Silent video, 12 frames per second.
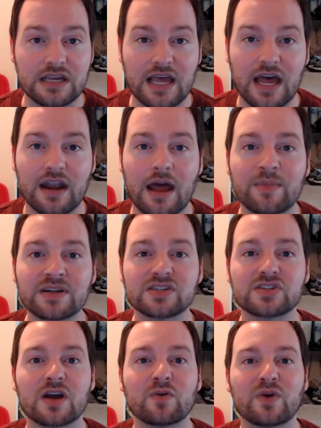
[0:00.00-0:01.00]
And I'm going to
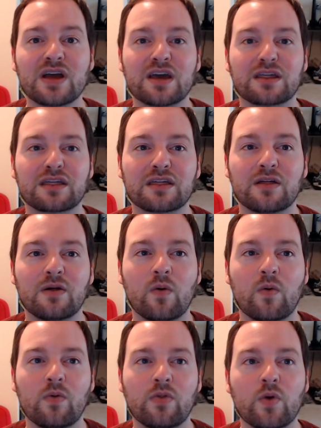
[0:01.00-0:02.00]
start with
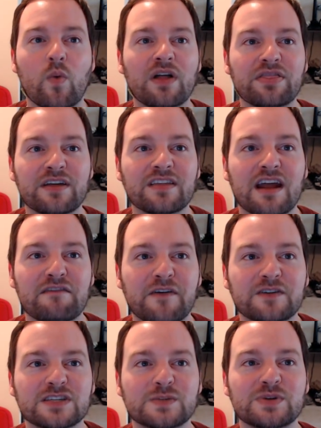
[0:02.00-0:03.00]
the one thing that I
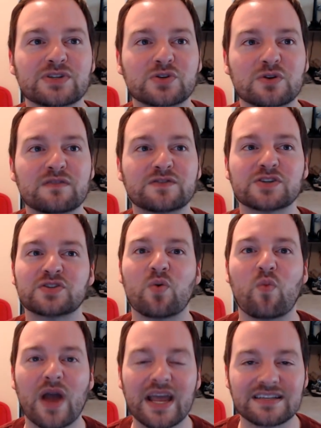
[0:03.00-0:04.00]
felt has been sort of just a
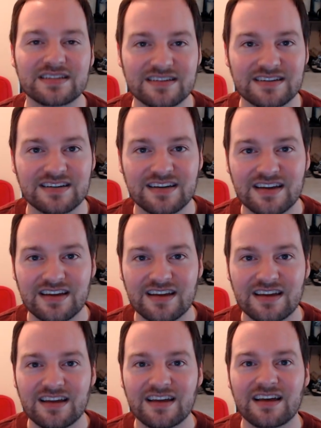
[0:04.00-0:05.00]
weight
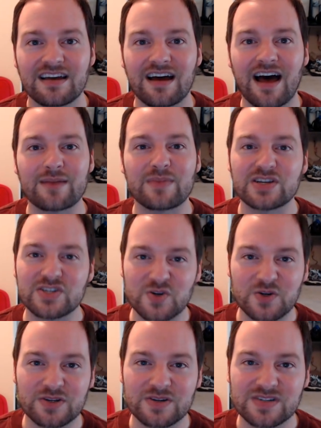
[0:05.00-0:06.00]
on my
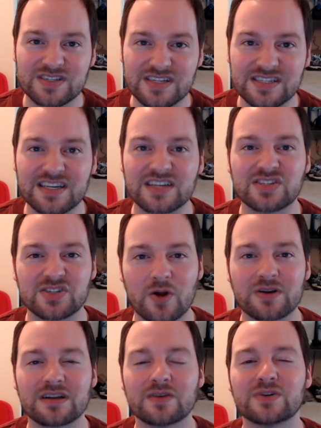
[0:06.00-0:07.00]
shoulders since I
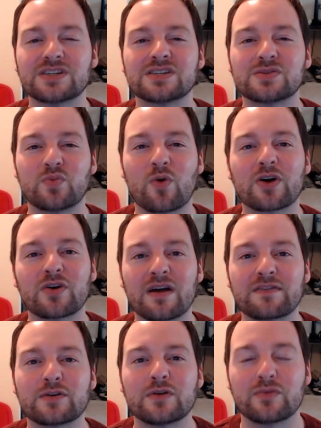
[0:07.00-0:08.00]
started it, which is
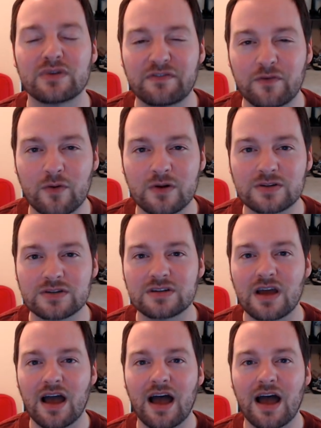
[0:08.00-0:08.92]
Warcraft 3 Reforged.